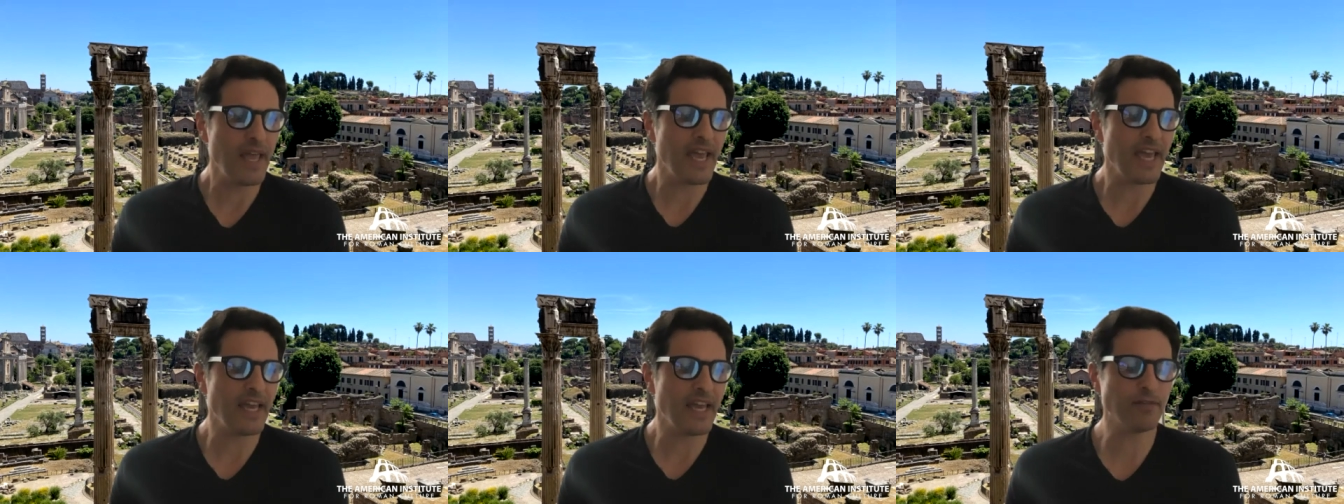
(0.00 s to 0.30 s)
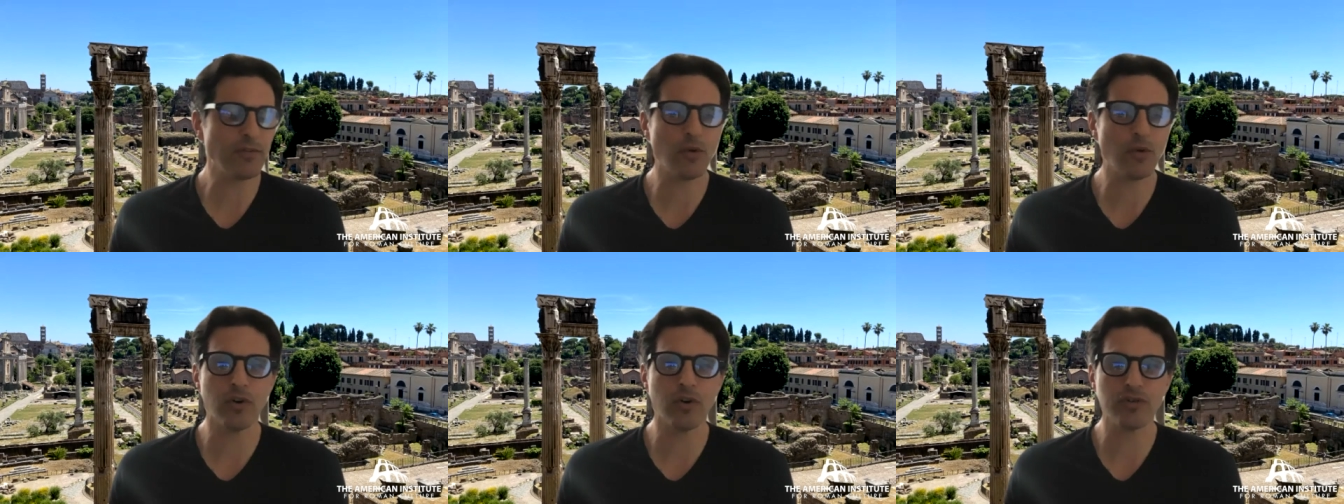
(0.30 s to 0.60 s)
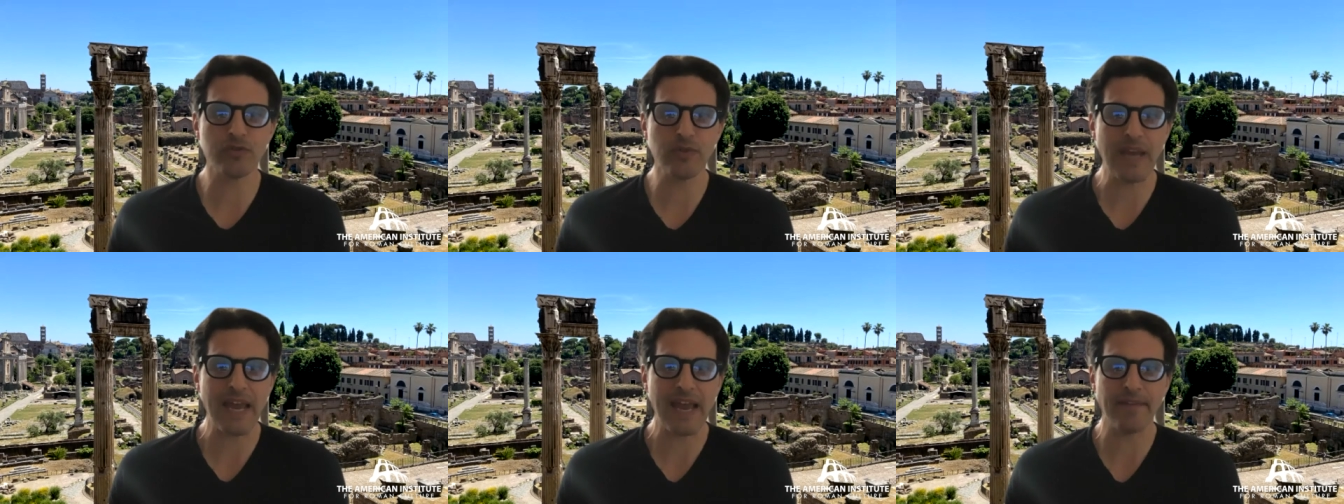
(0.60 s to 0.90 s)
And of
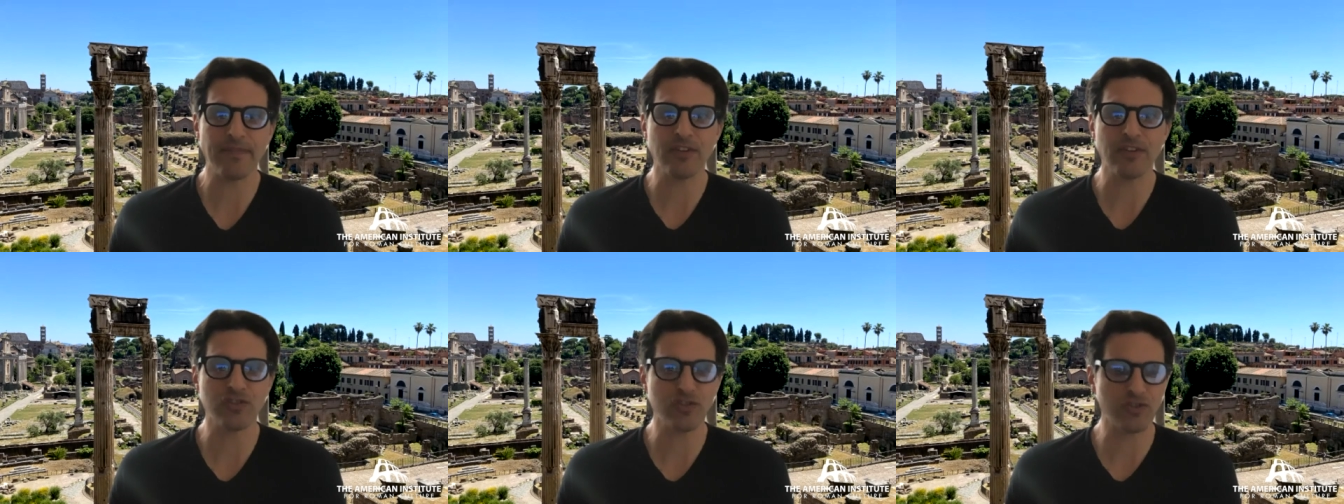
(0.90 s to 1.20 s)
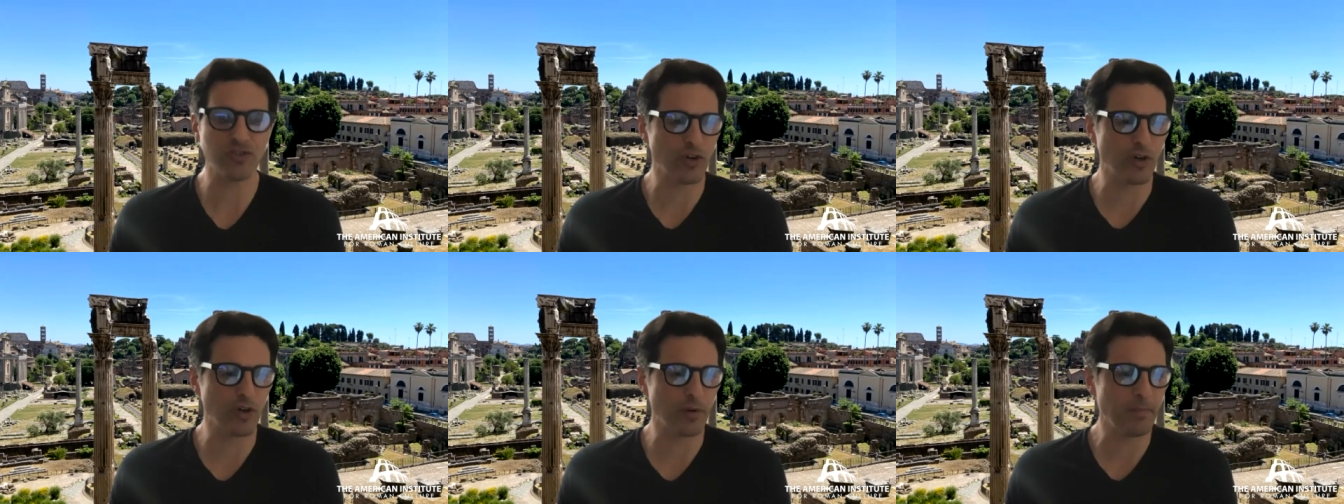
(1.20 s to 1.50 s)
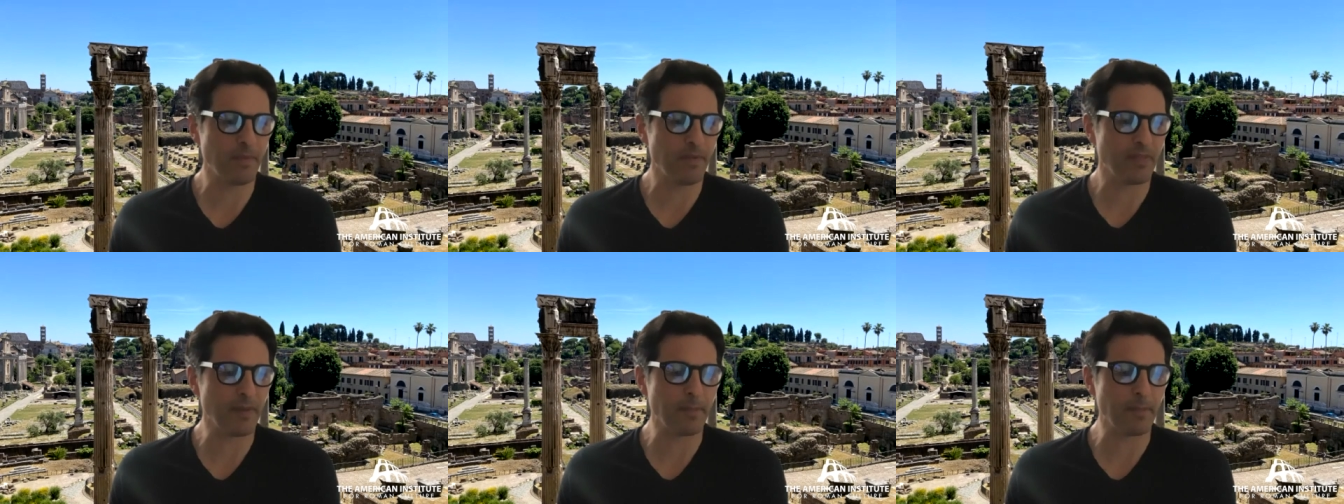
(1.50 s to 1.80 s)
course, you have this
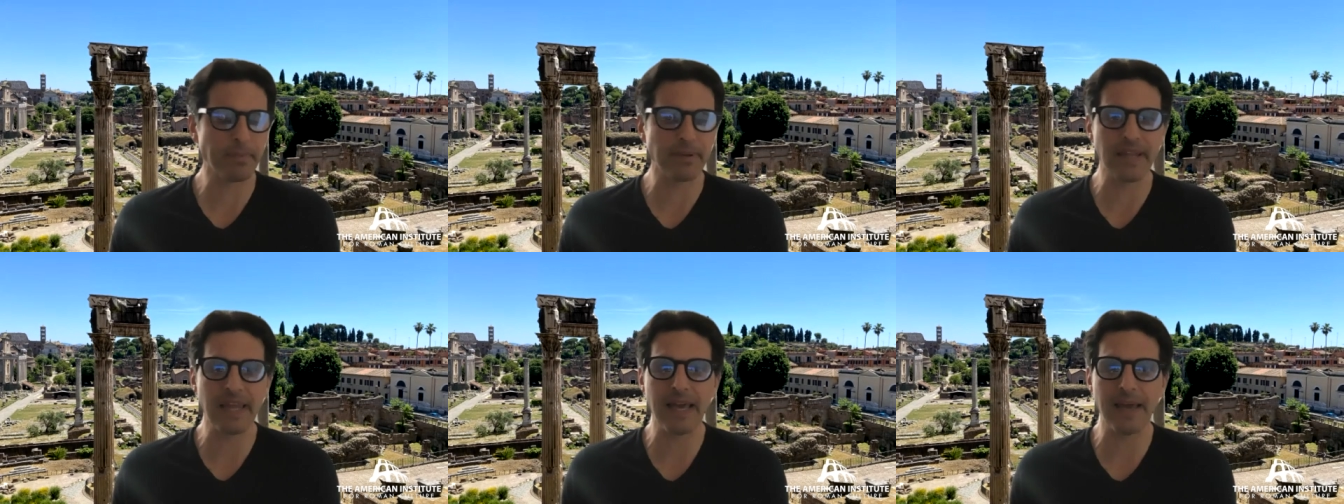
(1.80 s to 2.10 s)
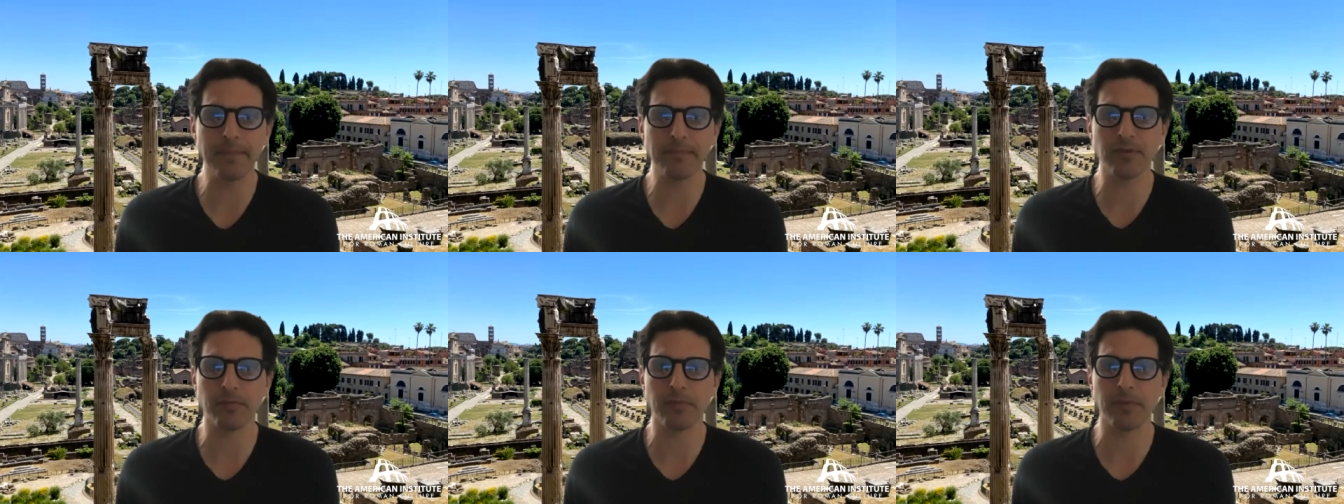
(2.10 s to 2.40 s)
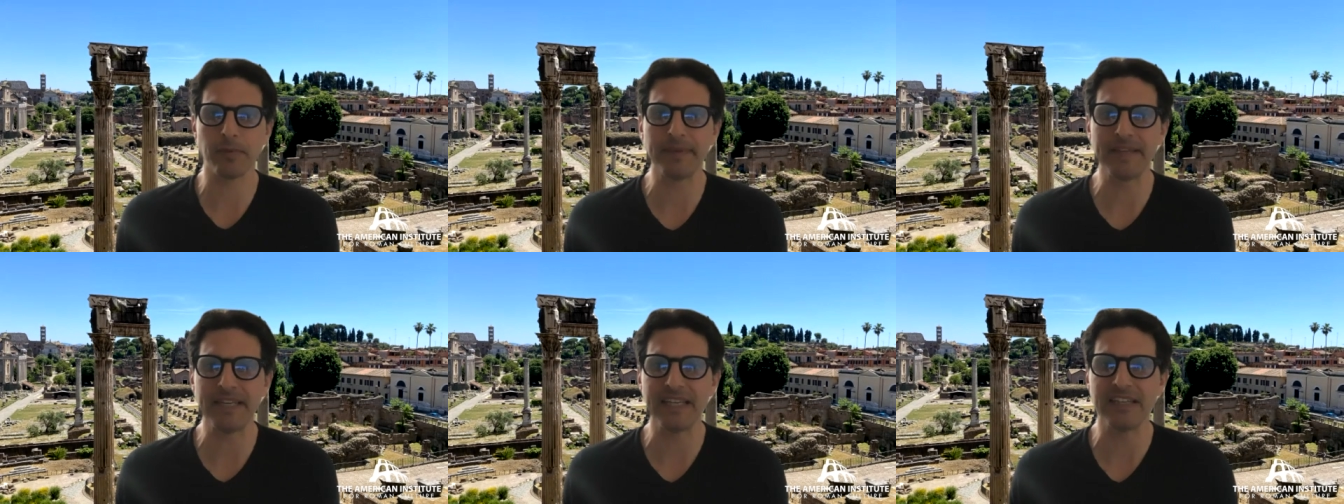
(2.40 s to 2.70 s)
term, the plebs, the
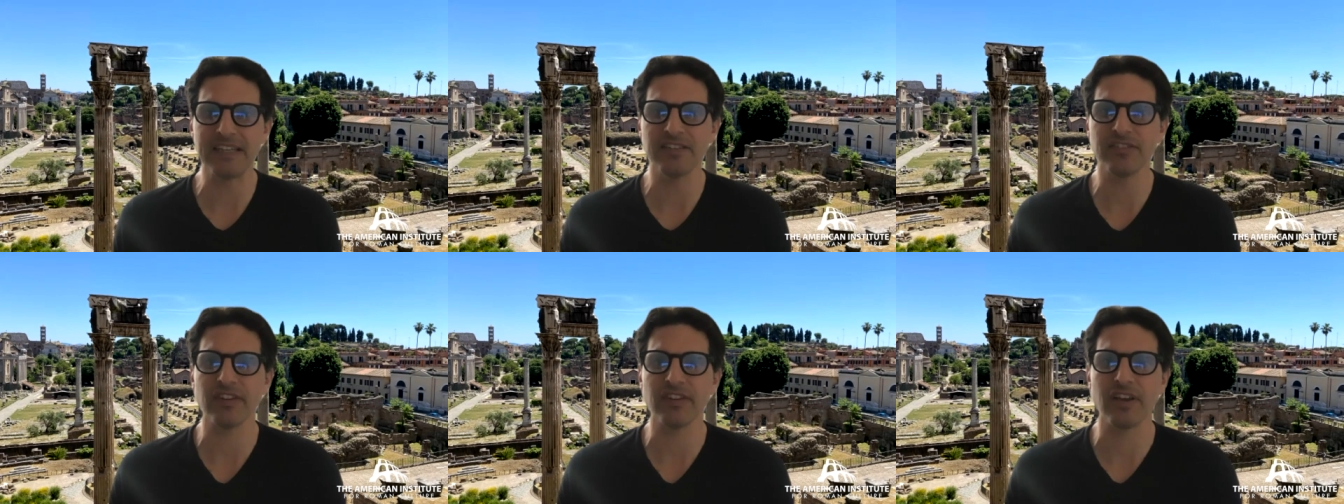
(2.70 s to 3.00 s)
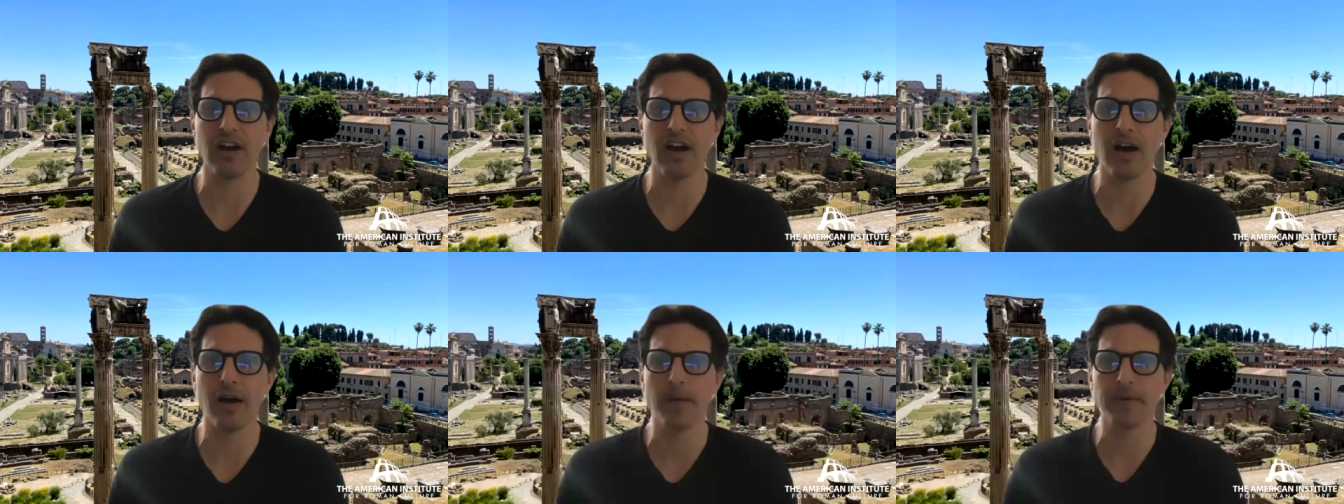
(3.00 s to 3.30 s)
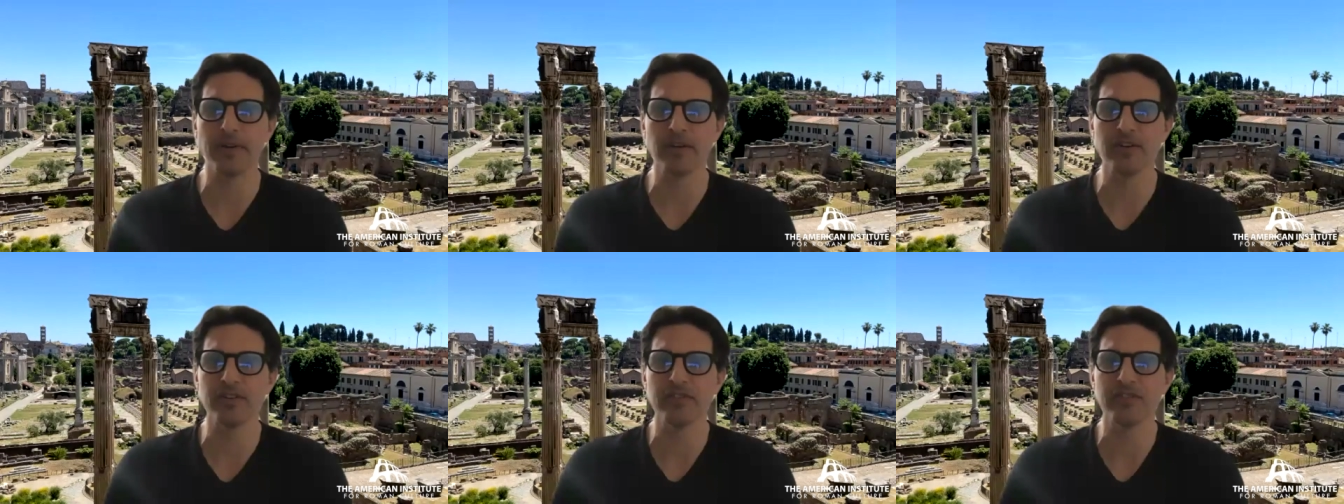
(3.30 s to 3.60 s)
plebeians, the
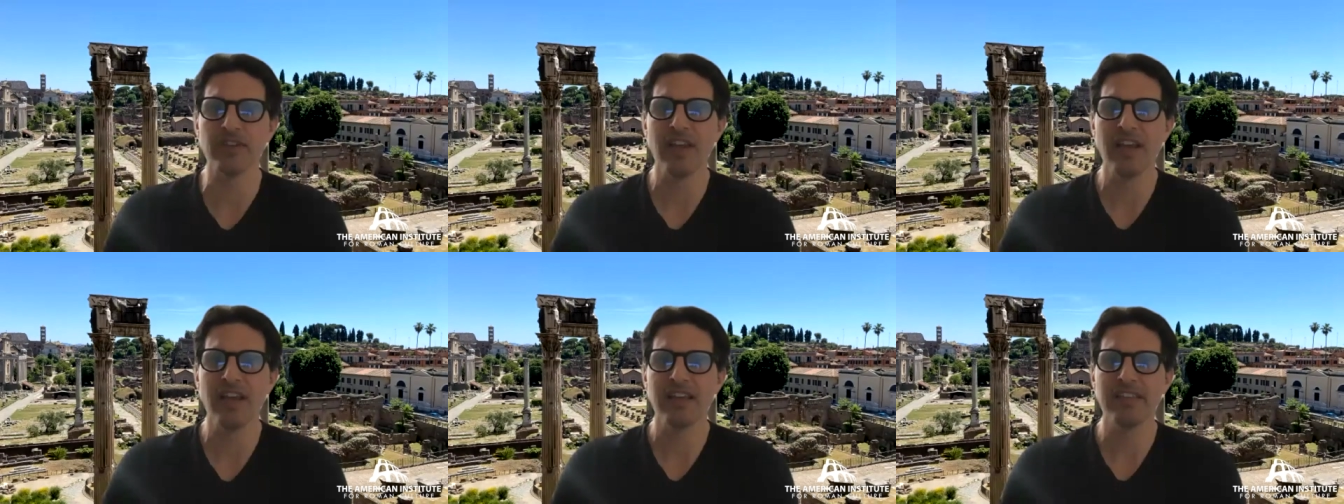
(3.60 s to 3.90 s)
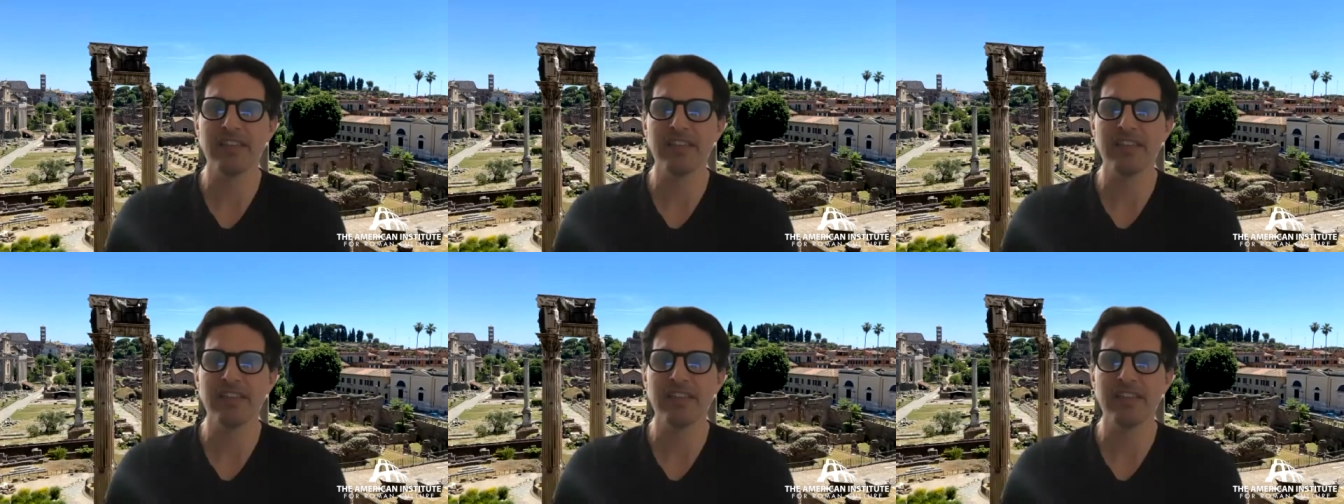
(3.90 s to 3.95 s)
commoners,